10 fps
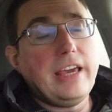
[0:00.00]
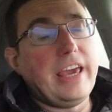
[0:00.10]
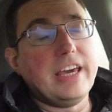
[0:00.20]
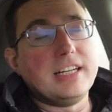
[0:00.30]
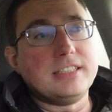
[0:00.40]

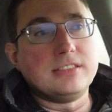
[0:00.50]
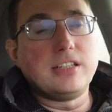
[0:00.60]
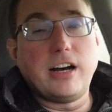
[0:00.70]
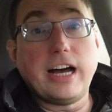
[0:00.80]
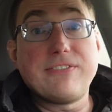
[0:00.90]
And
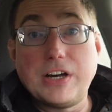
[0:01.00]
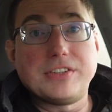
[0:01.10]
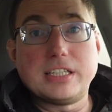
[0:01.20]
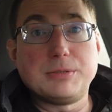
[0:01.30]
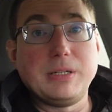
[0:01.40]
I
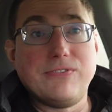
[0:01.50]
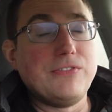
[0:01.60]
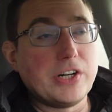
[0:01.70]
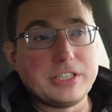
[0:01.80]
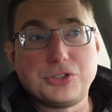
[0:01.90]
found that to be
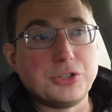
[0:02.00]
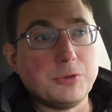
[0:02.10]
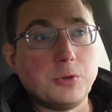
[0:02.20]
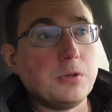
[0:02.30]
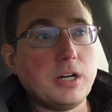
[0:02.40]
very
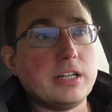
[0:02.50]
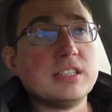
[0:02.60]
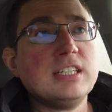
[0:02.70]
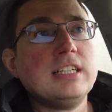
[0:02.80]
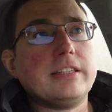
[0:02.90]
true.
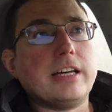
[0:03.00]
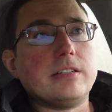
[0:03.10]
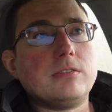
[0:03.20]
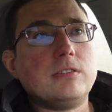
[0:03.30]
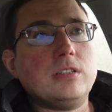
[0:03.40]

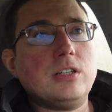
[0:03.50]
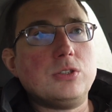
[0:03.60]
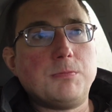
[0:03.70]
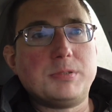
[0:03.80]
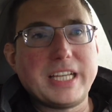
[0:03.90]
That
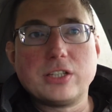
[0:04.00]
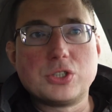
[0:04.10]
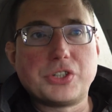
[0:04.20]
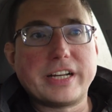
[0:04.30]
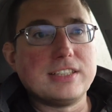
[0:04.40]

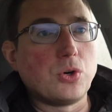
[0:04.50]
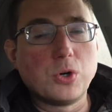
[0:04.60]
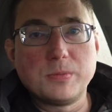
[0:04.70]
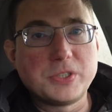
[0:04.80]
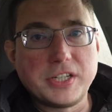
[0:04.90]
particular truck has a
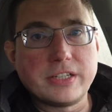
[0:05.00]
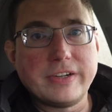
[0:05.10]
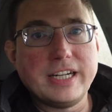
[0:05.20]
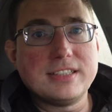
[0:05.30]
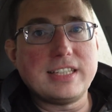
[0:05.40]
horrible turning
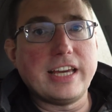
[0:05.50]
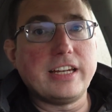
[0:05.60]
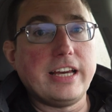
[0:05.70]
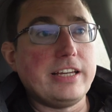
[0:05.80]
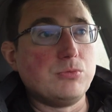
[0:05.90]
radius,
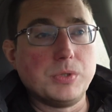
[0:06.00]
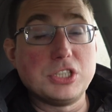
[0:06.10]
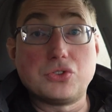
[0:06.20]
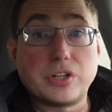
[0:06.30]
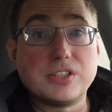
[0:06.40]
and I
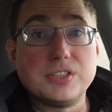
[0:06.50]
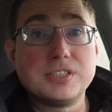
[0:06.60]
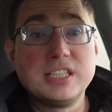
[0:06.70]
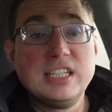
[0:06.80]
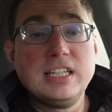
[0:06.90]
really
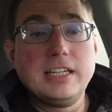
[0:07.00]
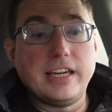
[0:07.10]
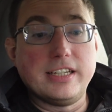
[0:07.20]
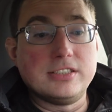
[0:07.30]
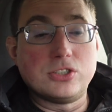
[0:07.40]
struggled
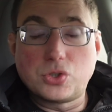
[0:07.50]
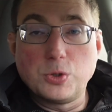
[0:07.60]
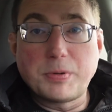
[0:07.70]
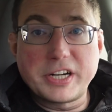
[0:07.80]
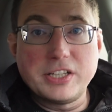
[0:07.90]
in the
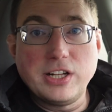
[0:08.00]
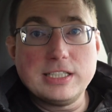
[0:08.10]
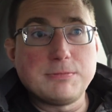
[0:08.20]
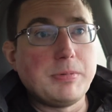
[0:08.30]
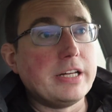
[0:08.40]
school parking
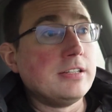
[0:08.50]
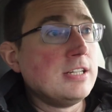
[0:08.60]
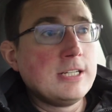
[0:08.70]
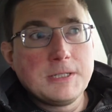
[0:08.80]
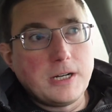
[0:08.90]
lot, but
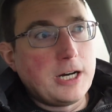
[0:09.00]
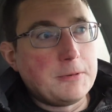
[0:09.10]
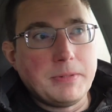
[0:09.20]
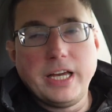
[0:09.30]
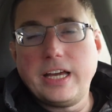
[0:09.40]

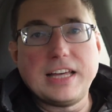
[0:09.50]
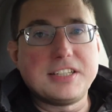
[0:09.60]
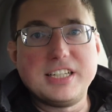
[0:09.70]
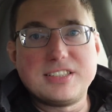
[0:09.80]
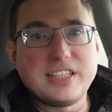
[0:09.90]
at
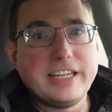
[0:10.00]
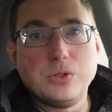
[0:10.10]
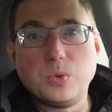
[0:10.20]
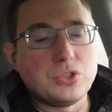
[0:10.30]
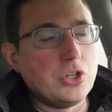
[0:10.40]
the test site it
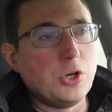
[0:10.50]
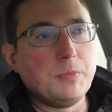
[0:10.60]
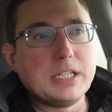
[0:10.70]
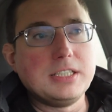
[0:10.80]
was no big